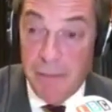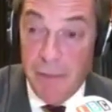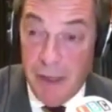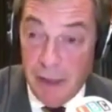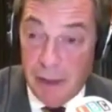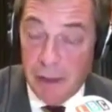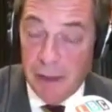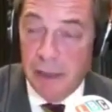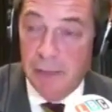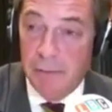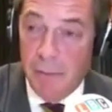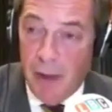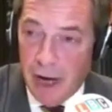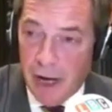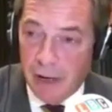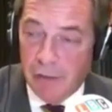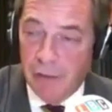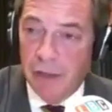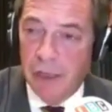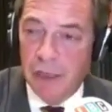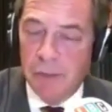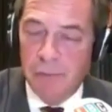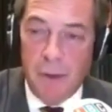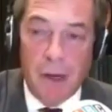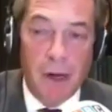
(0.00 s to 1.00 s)
Merkel's
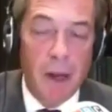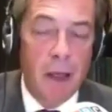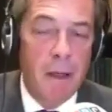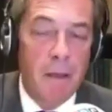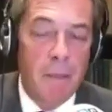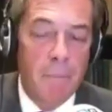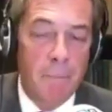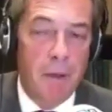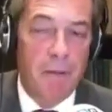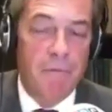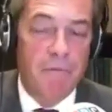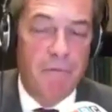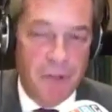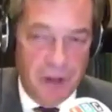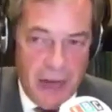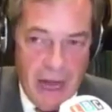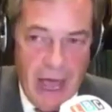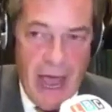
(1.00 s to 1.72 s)
migrants. But for